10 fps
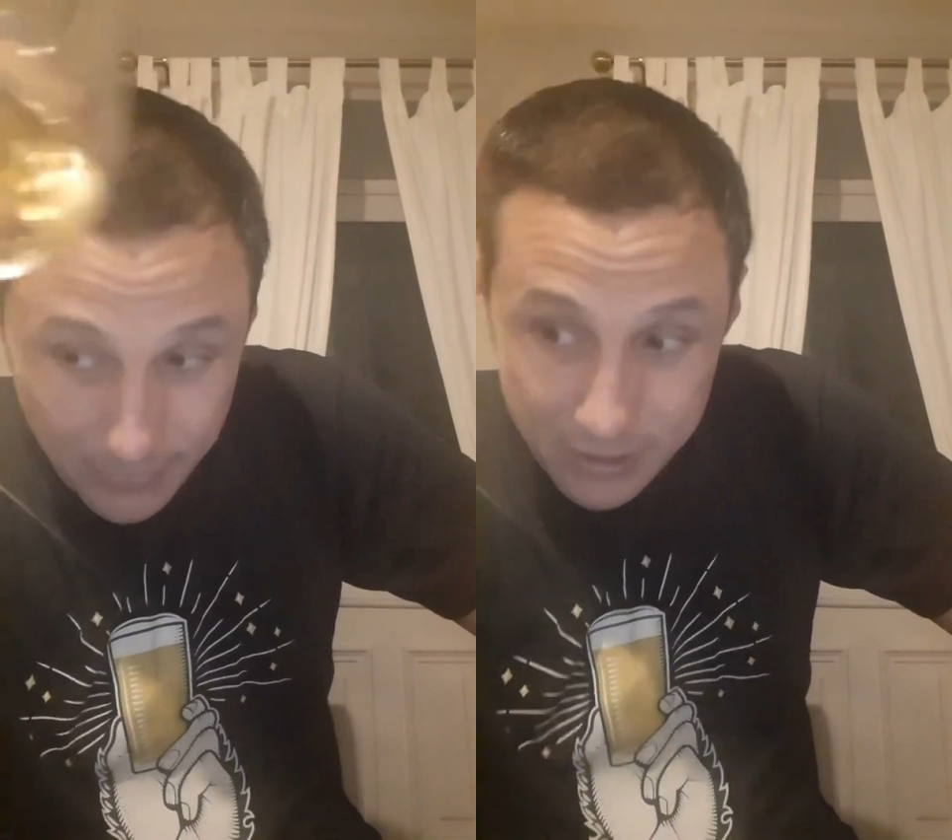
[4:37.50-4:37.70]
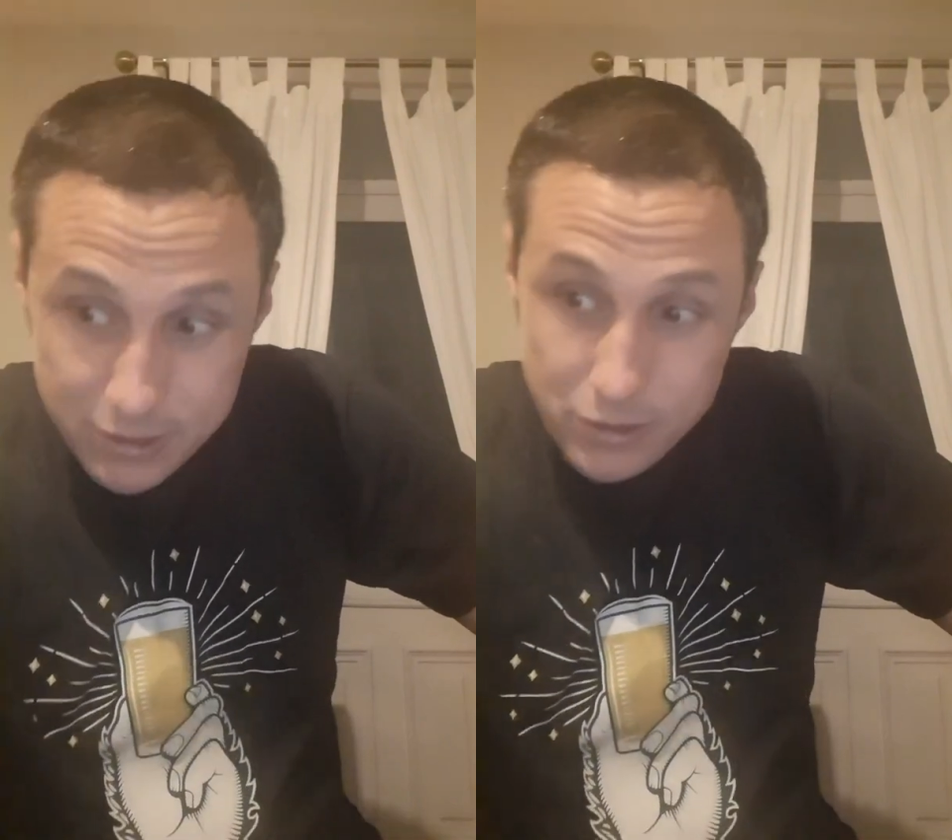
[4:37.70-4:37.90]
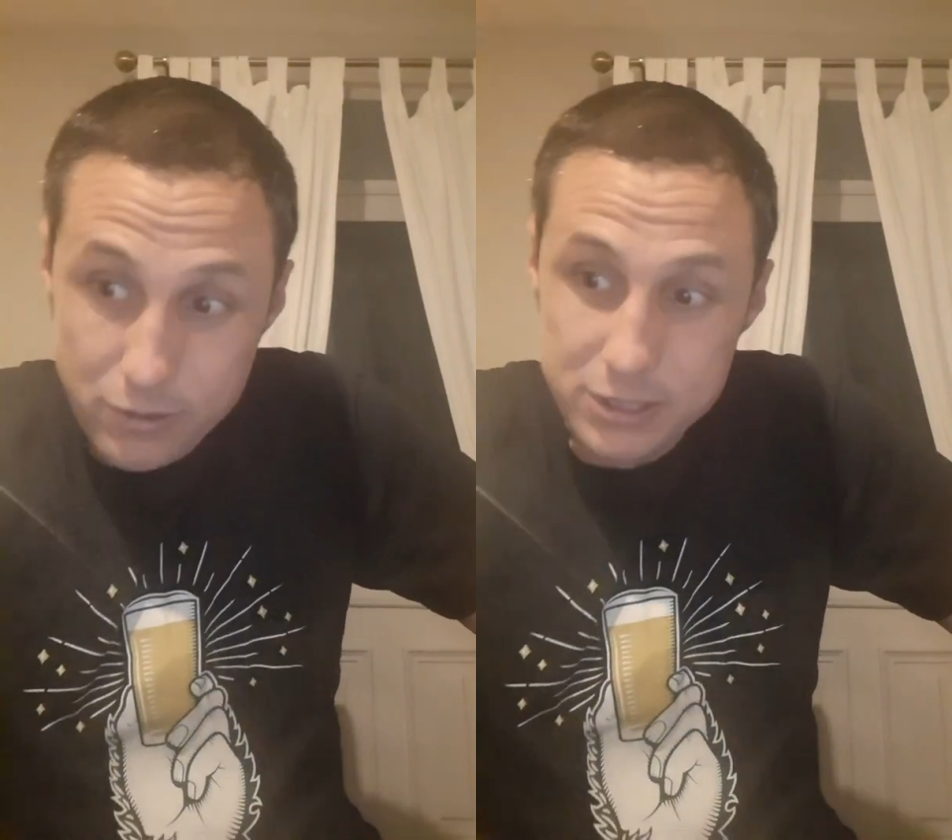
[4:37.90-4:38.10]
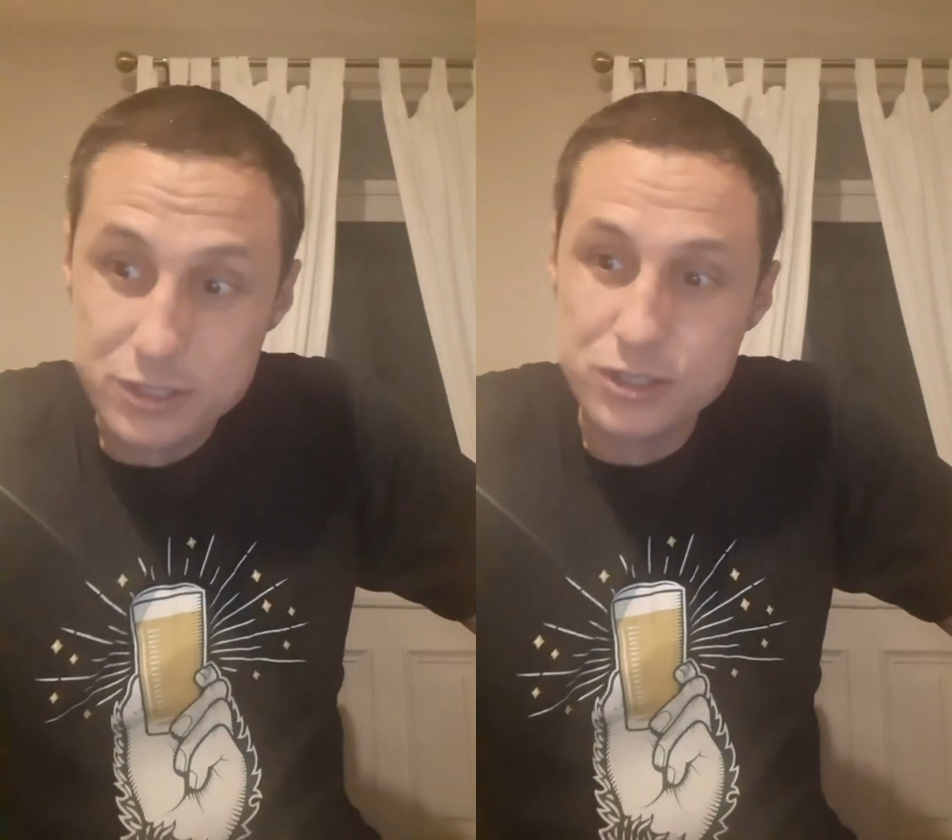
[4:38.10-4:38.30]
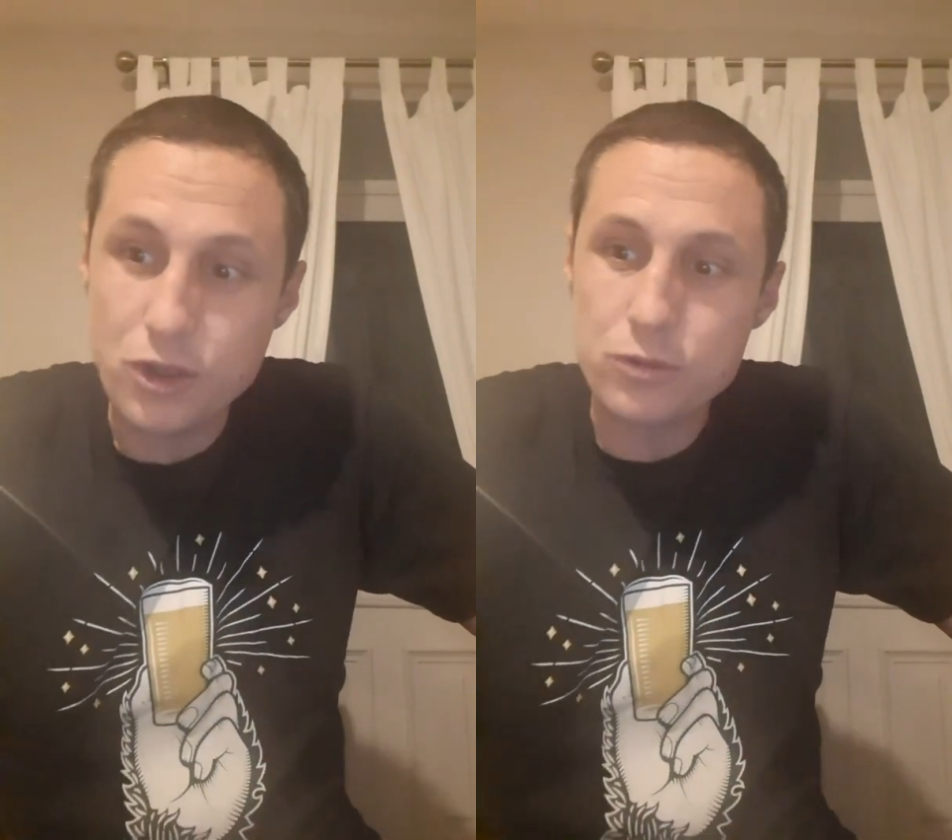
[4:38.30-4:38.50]
So it
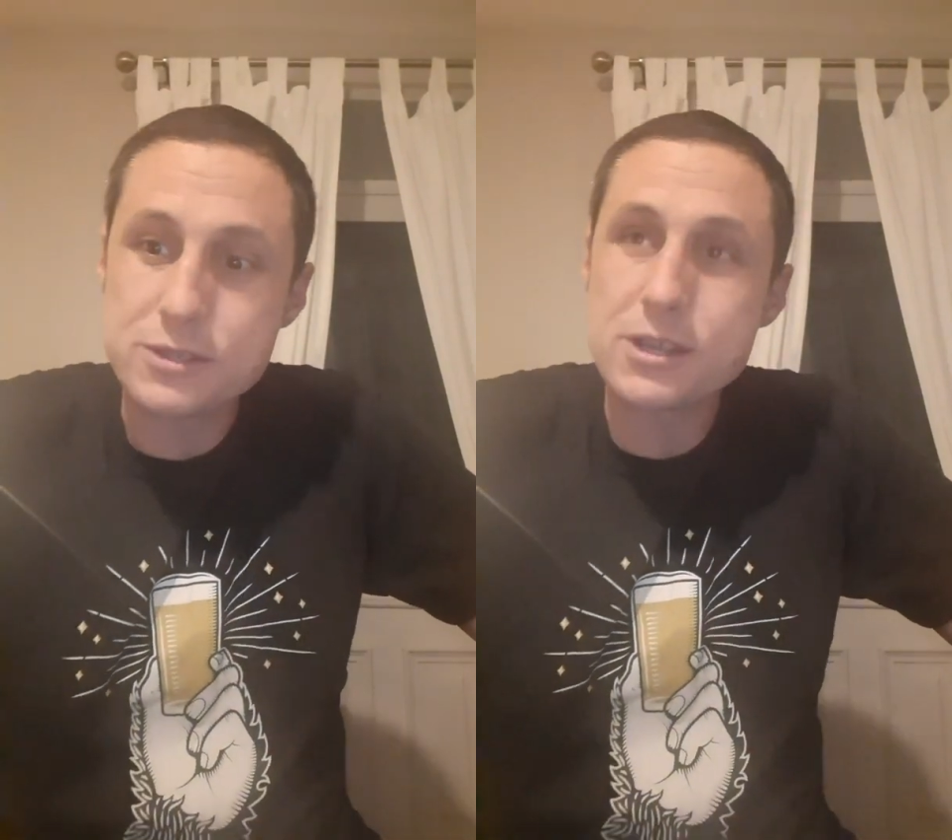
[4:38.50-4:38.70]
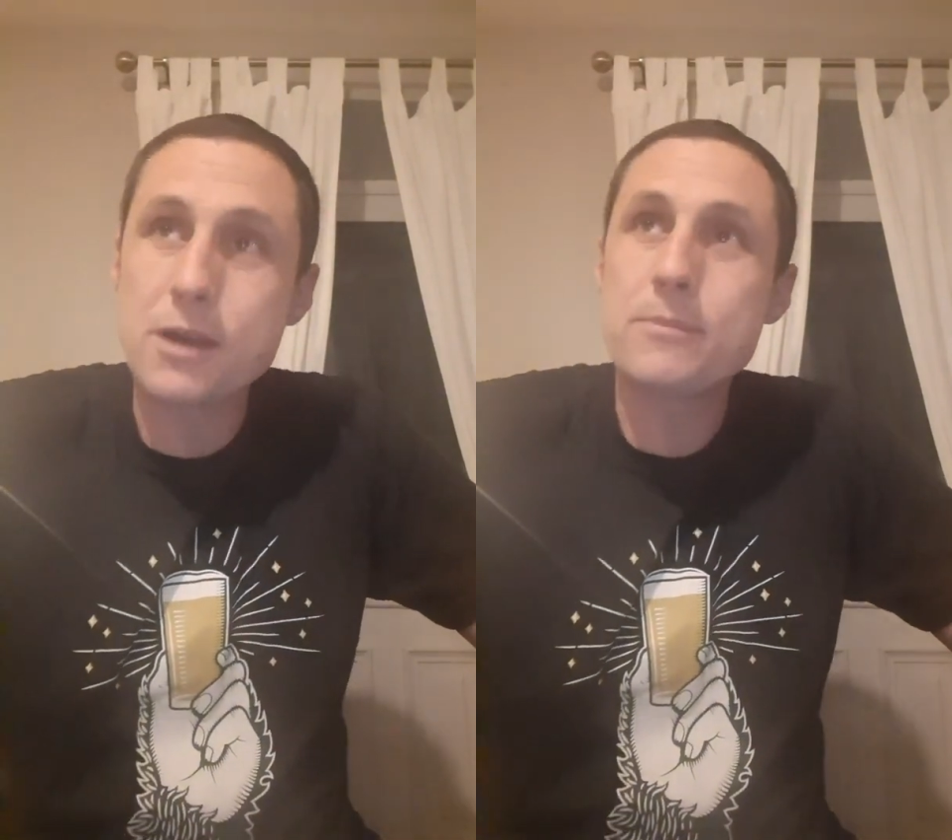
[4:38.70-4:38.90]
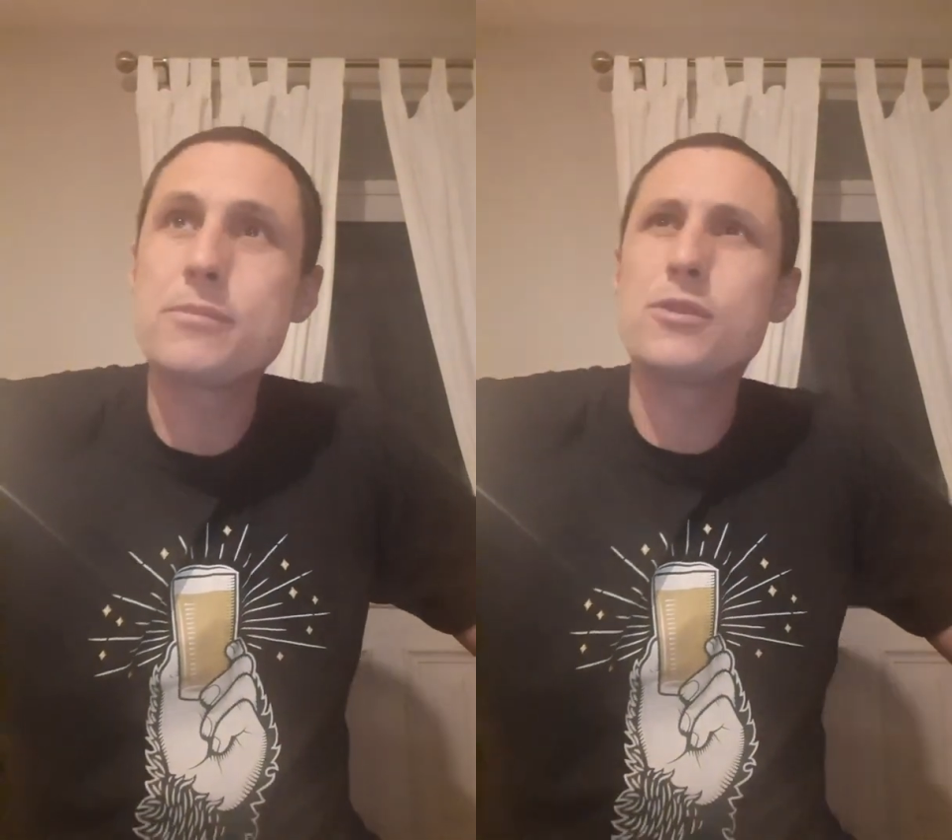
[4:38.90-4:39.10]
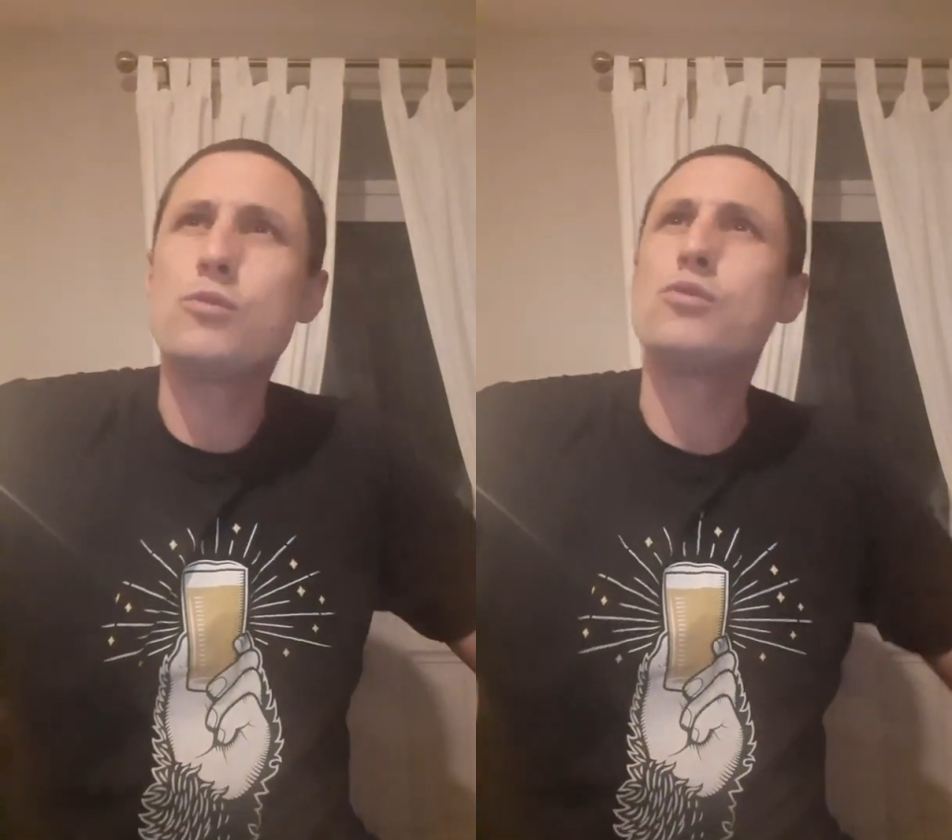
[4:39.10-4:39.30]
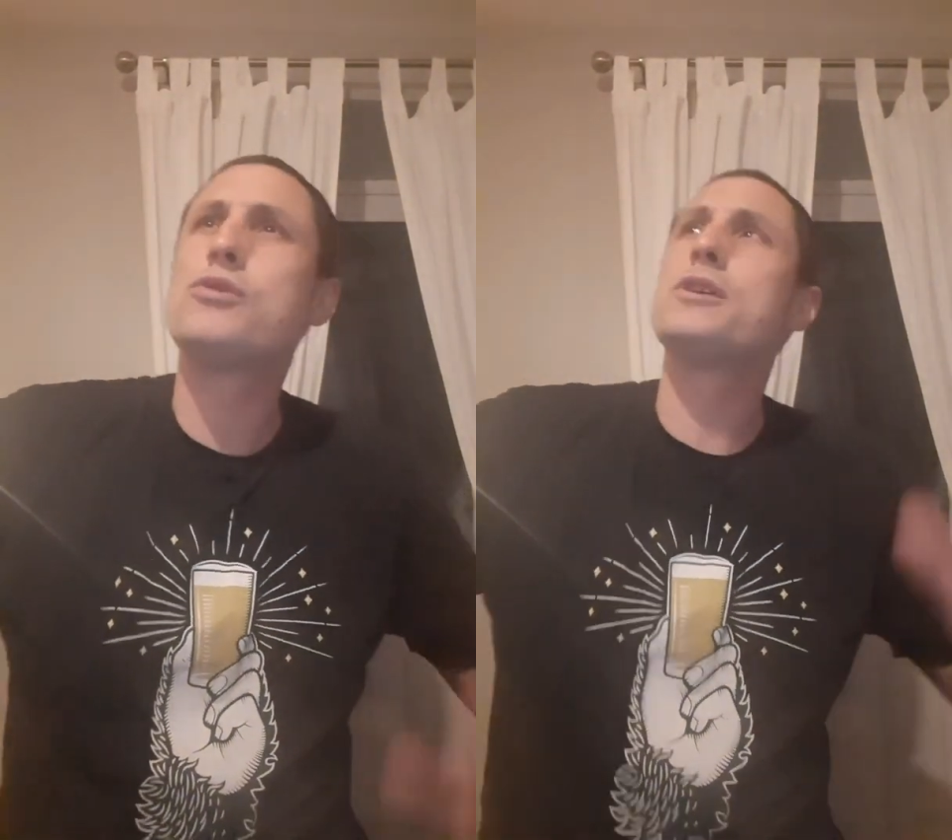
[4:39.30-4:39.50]
soaks up the
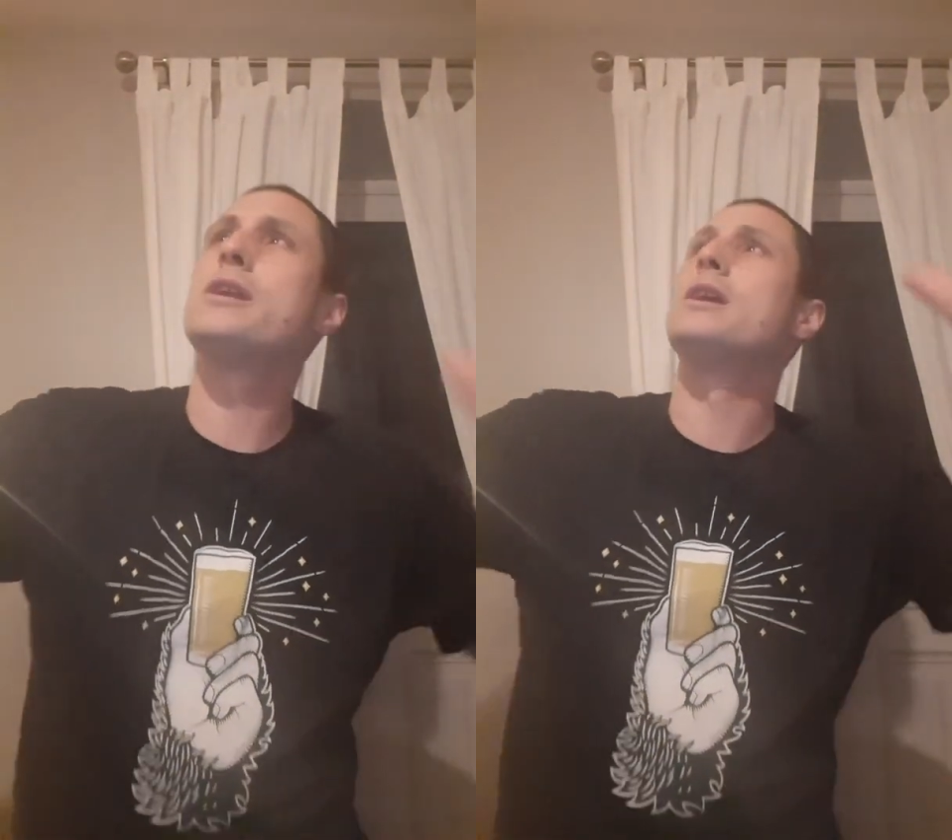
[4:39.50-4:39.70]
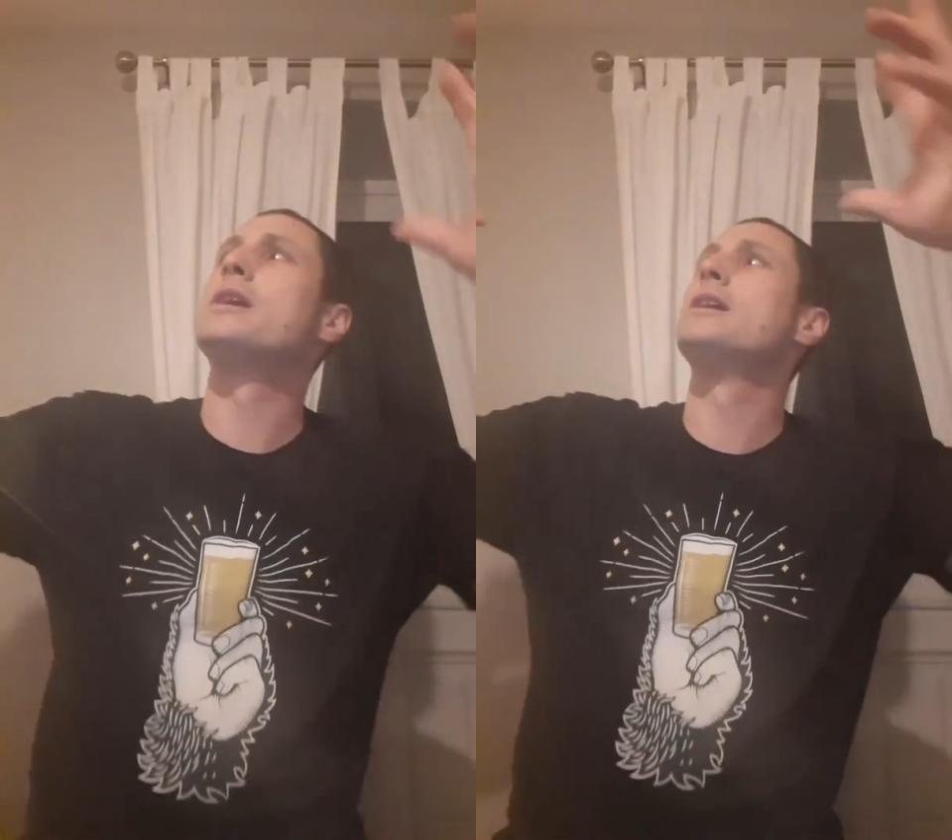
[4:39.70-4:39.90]
wood,